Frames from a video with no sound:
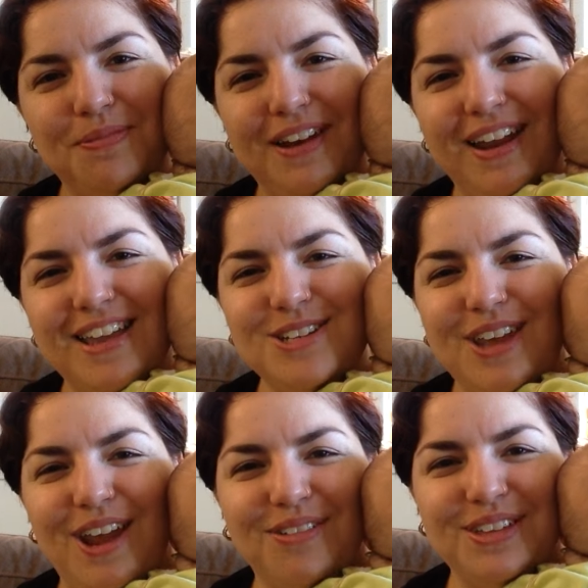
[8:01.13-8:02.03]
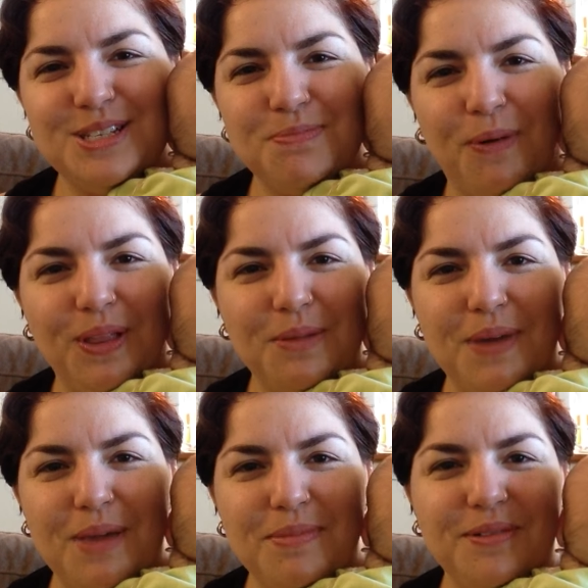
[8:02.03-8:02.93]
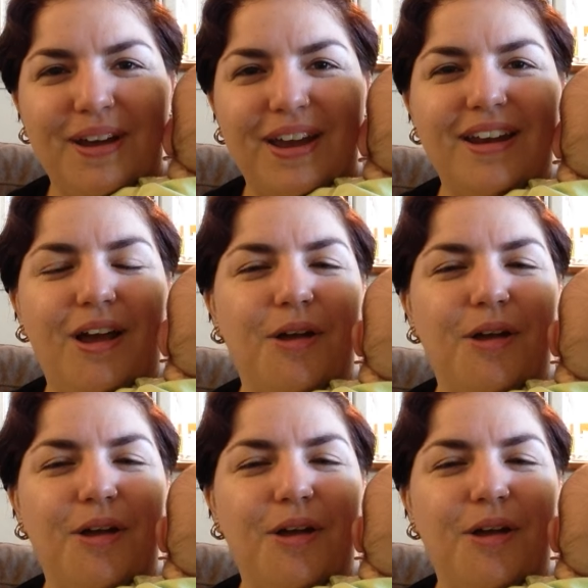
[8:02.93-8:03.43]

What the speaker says: but I guess you can't really spoil a baby, right?